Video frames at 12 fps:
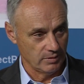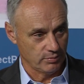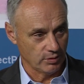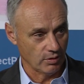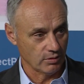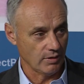
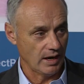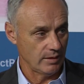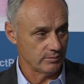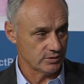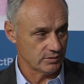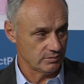
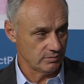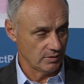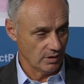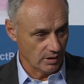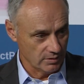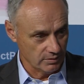programs
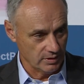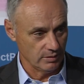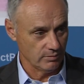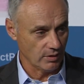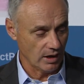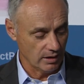under the
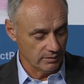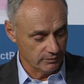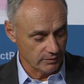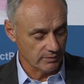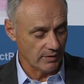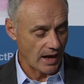umbrella of
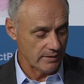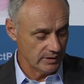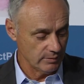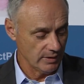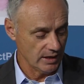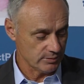
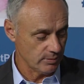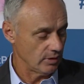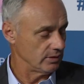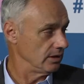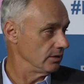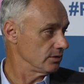reviving baseball in
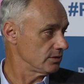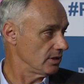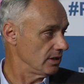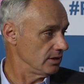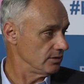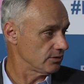the inner
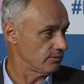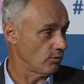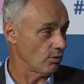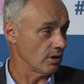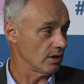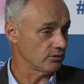cities
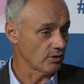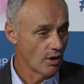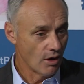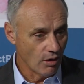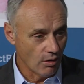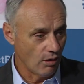for us
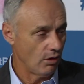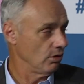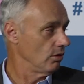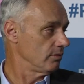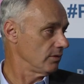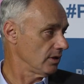all
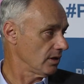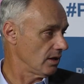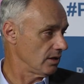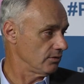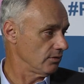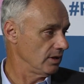over the
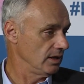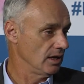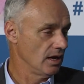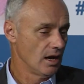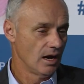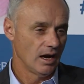country.
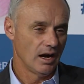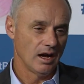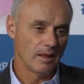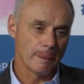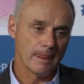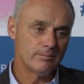
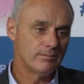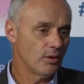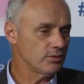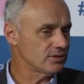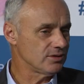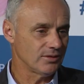Um,
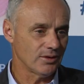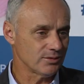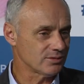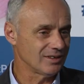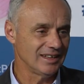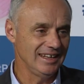most of
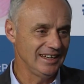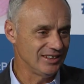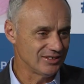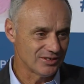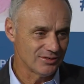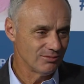those
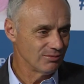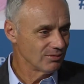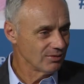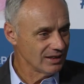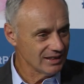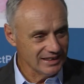leagues
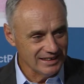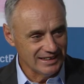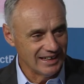really